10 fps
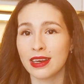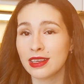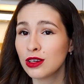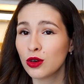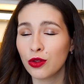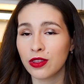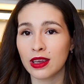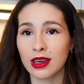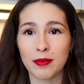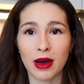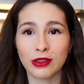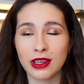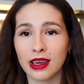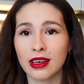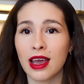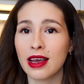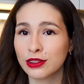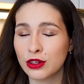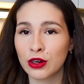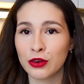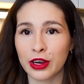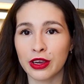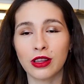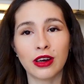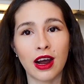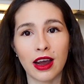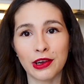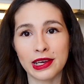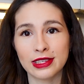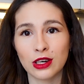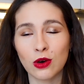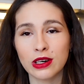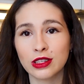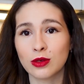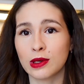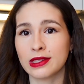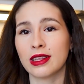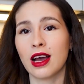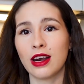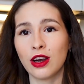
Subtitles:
Another cool thing about taking extracurricular iOS course was that I